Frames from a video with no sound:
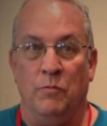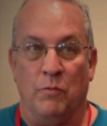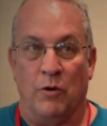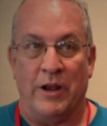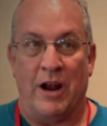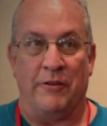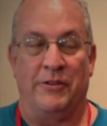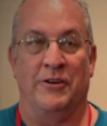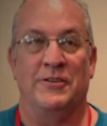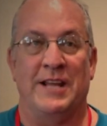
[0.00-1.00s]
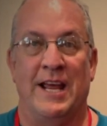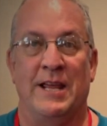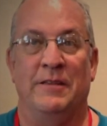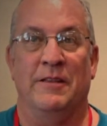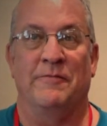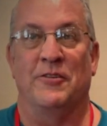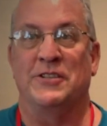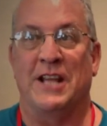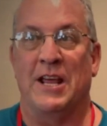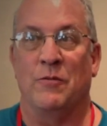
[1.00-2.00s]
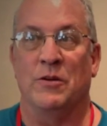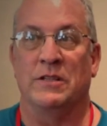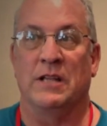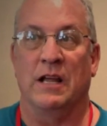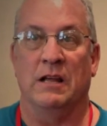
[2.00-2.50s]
We're in our third day. The first day was